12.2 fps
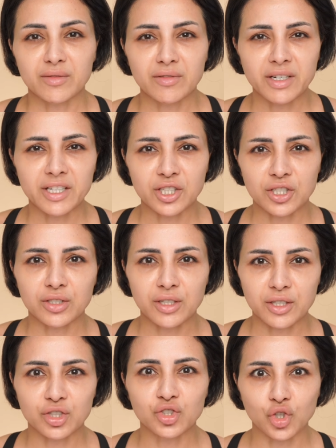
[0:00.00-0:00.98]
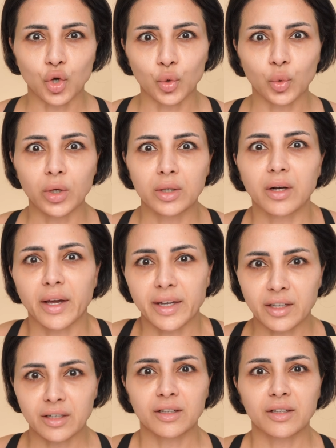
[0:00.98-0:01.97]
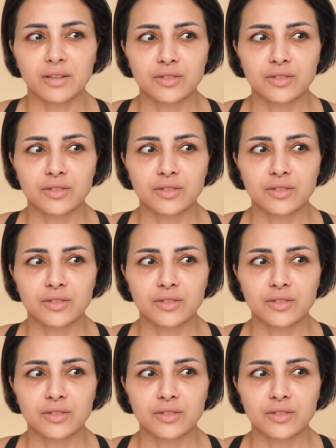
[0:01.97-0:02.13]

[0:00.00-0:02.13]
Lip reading: really just is so like